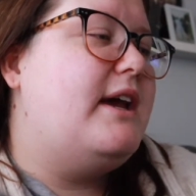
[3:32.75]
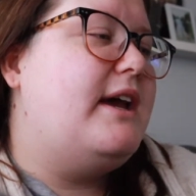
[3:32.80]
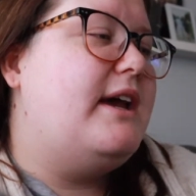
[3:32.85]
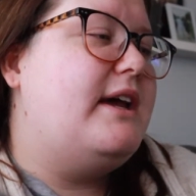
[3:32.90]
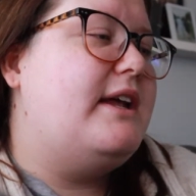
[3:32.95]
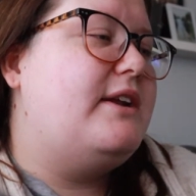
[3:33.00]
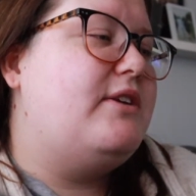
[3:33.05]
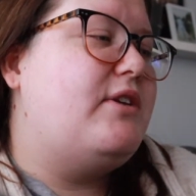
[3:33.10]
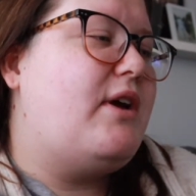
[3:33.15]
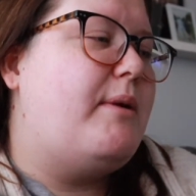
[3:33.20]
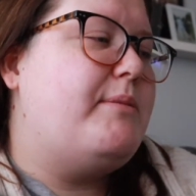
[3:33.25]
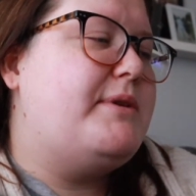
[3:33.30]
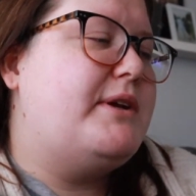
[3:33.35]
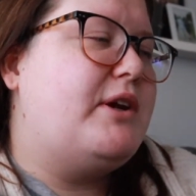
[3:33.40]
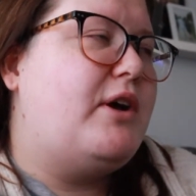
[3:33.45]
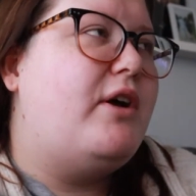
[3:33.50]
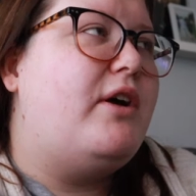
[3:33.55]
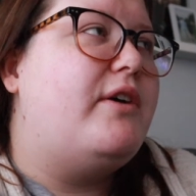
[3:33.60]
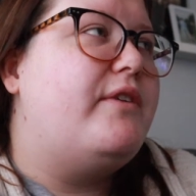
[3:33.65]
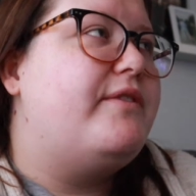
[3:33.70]
and grabbed like
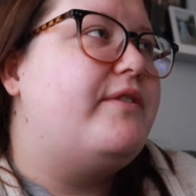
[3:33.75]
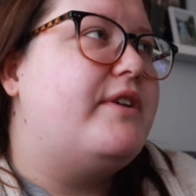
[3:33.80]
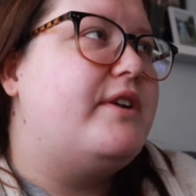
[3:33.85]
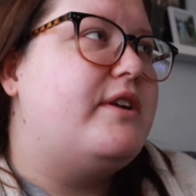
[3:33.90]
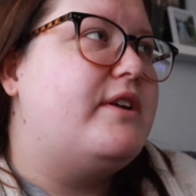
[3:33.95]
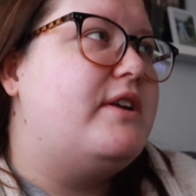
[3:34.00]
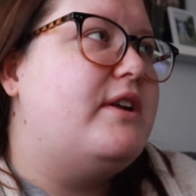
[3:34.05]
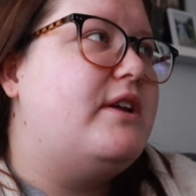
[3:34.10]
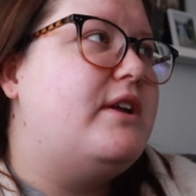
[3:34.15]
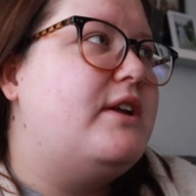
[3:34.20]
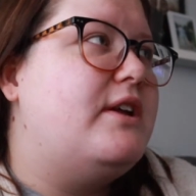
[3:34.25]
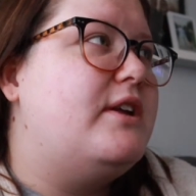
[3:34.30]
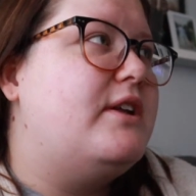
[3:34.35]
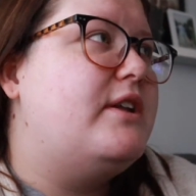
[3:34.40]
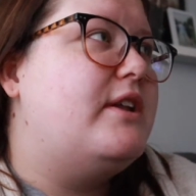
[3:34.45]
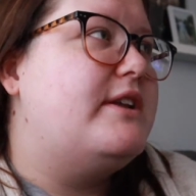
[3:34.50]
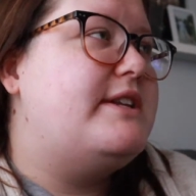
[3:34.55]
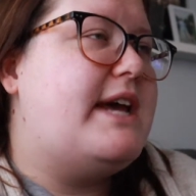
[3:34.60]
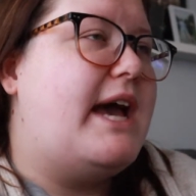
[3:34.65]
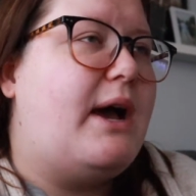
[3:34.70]
all the
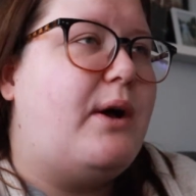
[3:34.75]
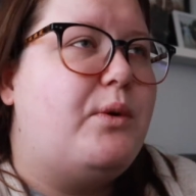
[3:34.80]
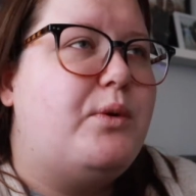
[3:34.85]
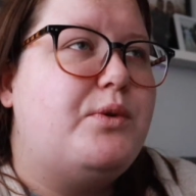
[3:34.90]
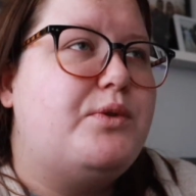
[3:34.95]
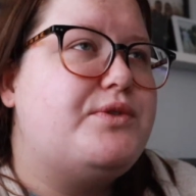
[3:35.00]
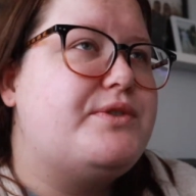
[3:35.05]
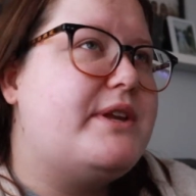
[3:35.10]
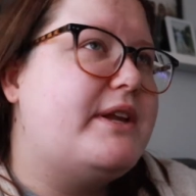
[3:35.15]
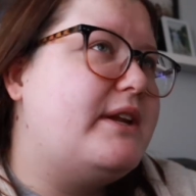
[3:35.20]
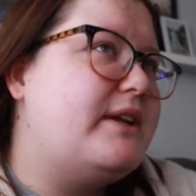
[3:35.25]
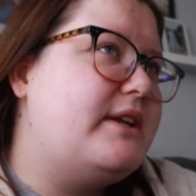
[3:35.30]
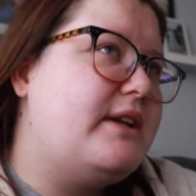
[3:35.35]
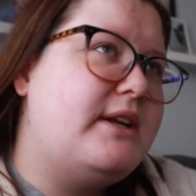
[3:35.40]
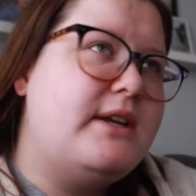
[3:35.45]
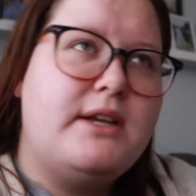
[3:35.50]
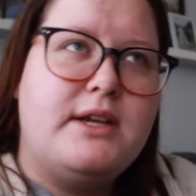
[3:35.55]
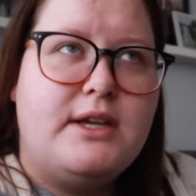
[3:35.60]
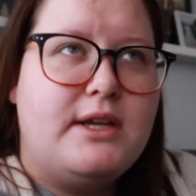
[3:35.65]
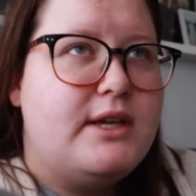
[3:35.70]
the towels and
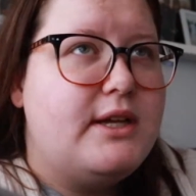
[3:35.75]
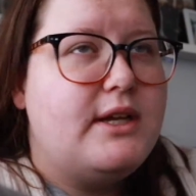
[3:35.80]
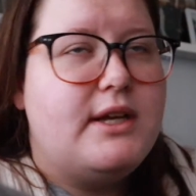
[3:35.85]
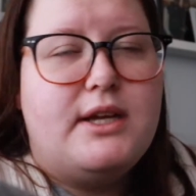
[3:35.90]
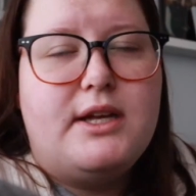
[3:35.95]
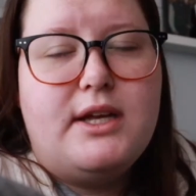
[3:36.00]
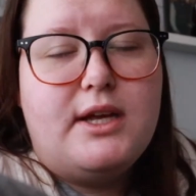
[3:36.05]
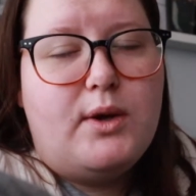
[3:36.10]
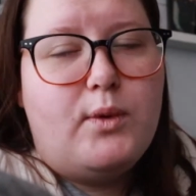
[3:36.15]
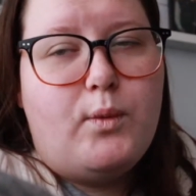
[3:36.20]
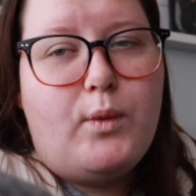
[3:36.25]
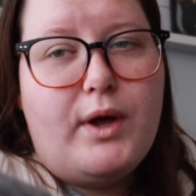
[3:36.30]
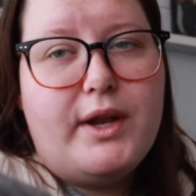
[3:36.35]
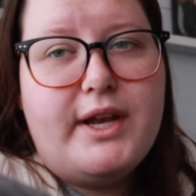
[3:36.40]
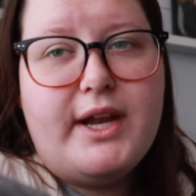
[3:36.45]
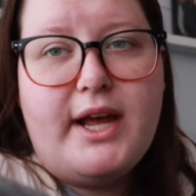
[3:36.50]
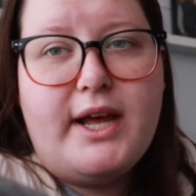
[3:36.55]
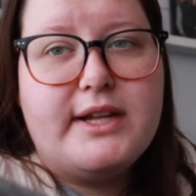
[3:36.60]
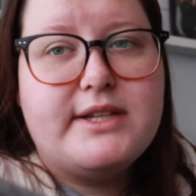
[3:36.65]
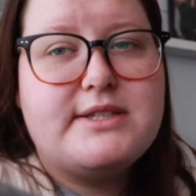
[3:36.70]

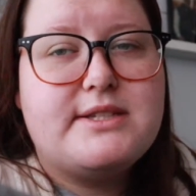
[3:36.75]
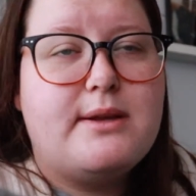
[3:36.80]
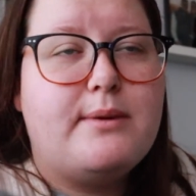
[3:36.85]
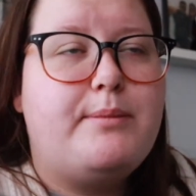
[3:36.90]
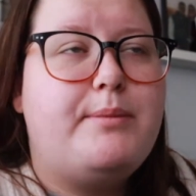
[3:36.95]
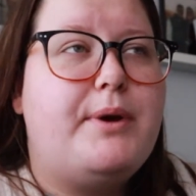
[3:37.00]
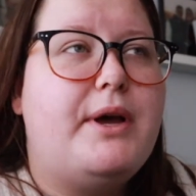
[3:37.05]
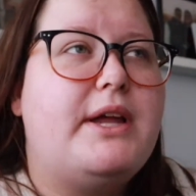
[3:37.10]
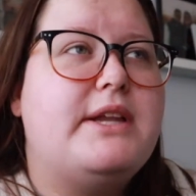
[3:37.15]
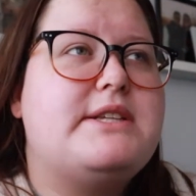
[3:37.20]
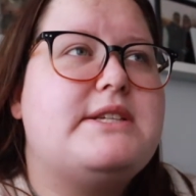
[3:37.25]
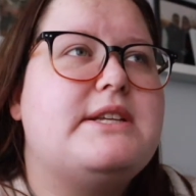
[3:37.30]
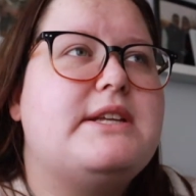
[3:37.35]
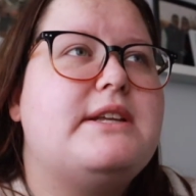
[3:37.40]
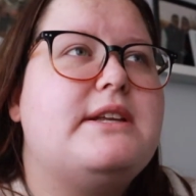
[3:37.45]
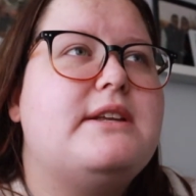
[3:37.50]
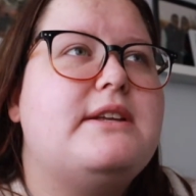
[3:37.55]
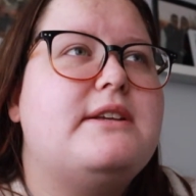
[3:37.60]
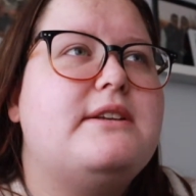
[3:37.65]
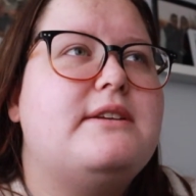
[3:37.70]
whatnot. But
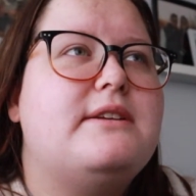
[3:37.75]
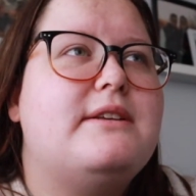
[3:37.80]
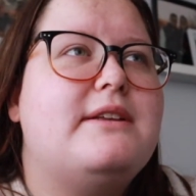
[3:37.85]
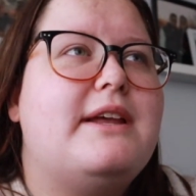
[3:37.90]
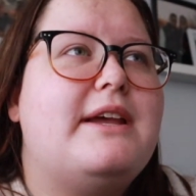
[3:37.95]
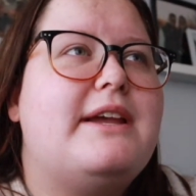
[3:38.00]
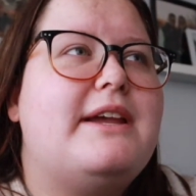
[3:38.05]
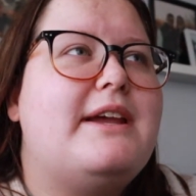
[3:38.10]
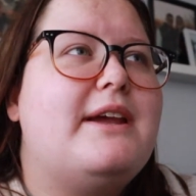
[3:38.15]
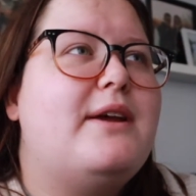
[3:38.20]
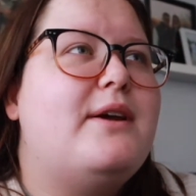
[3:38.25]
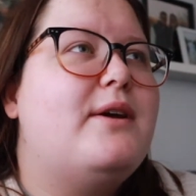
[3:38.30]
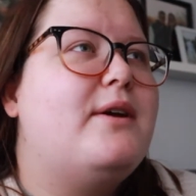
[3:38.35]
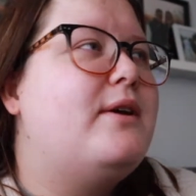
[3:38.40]
like